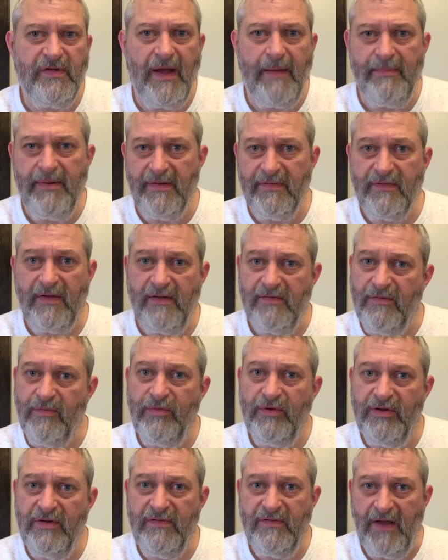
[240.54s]
side, but it's got
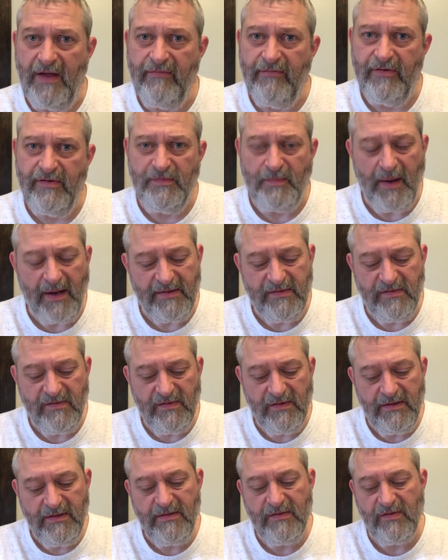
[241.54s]
some good savory spices
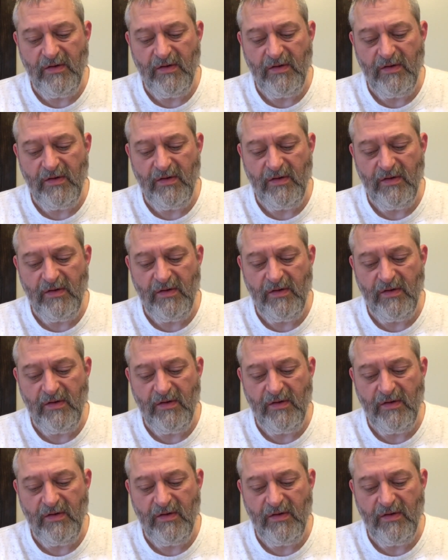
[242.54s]
in it.